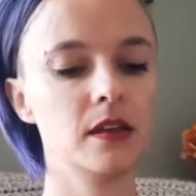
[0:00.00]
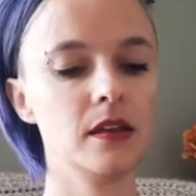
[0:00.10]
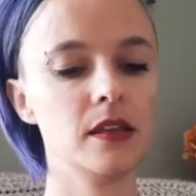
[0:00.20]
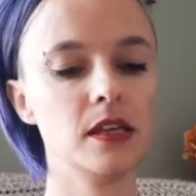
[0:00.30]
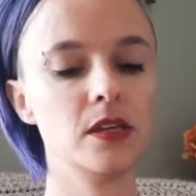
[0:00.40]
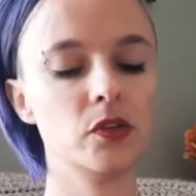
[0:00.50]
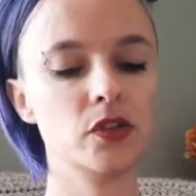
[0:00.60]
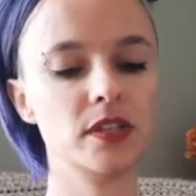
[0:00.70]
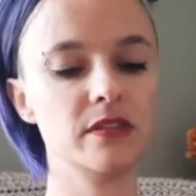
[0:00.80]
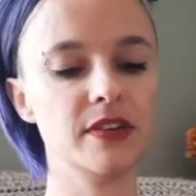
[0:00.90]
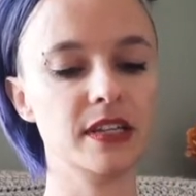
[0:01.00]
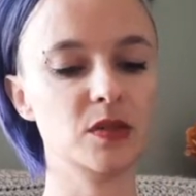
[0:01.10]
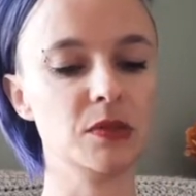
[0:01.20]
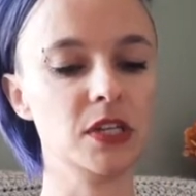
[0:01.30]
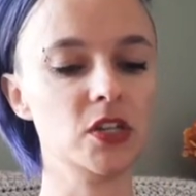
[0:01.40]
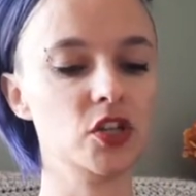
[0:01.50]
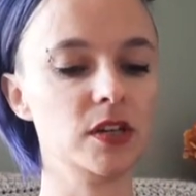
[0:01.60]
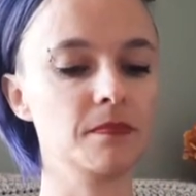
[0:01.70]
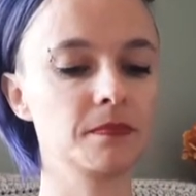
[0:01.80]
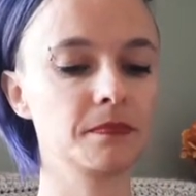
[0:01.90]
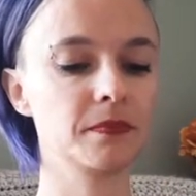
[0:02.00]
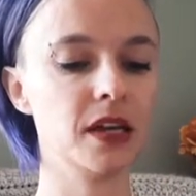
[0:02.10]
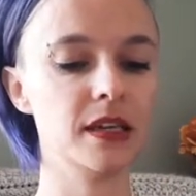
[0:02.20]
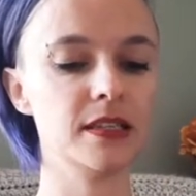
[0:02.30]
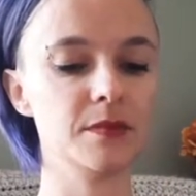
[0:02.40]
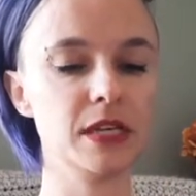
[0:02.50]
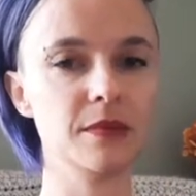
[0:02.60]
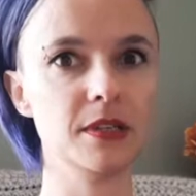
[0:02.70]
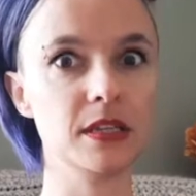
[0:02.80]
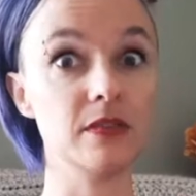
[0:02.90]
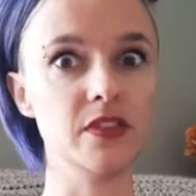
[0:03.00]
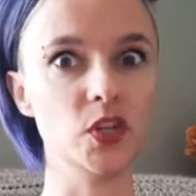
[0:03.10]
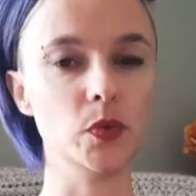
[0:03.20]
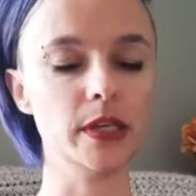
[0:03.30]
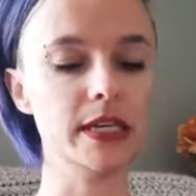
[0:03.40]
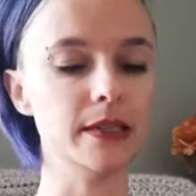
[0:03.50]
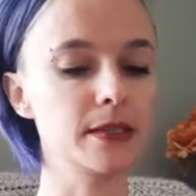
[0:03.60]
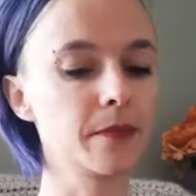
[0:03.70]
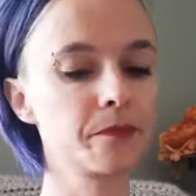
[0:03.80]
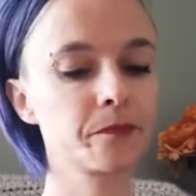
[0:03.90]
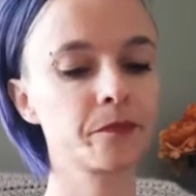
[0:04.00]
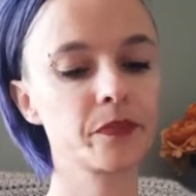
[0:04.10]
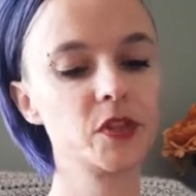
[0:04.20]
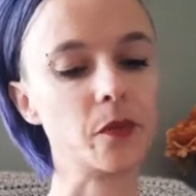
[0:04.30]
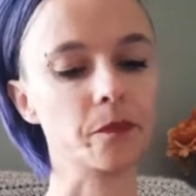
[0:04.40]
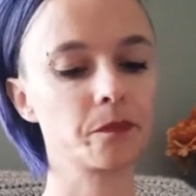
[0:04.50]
in the interest of explanation, sometimes I need visual aids. So